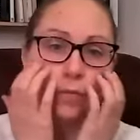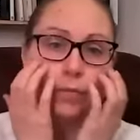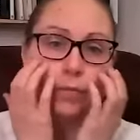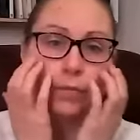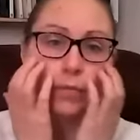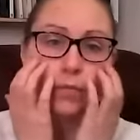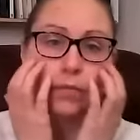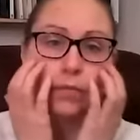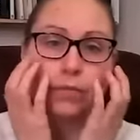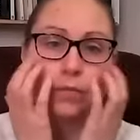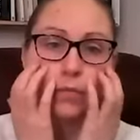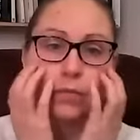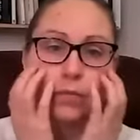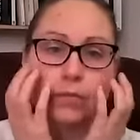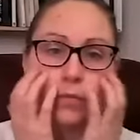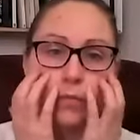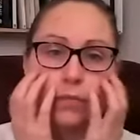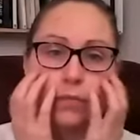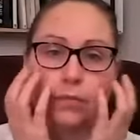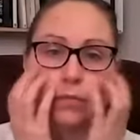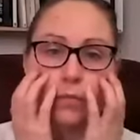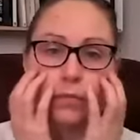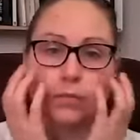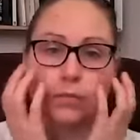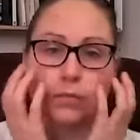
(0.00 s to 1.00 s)

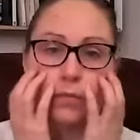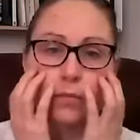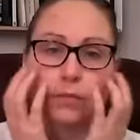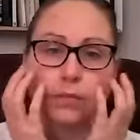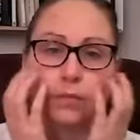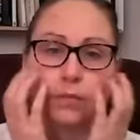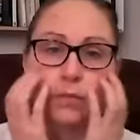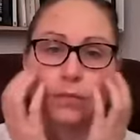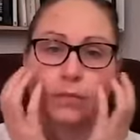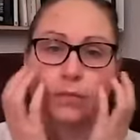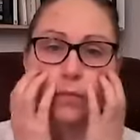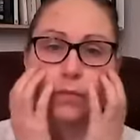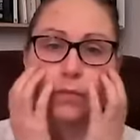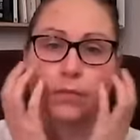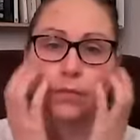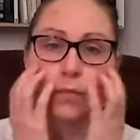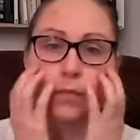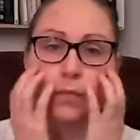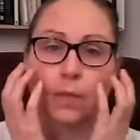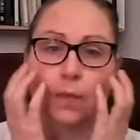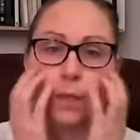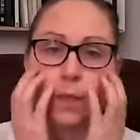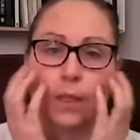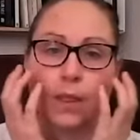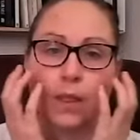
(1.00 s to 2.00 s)

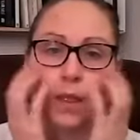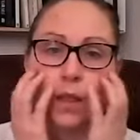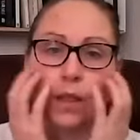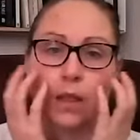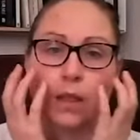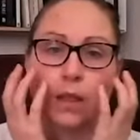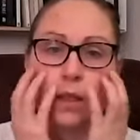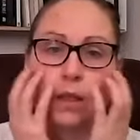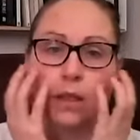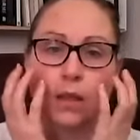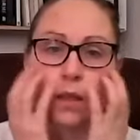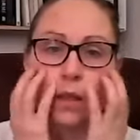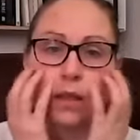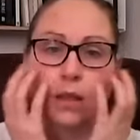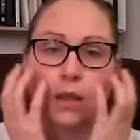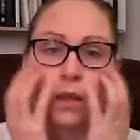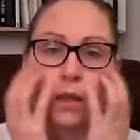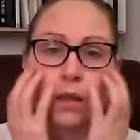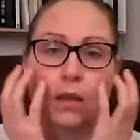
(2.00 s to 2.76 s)
[no speech]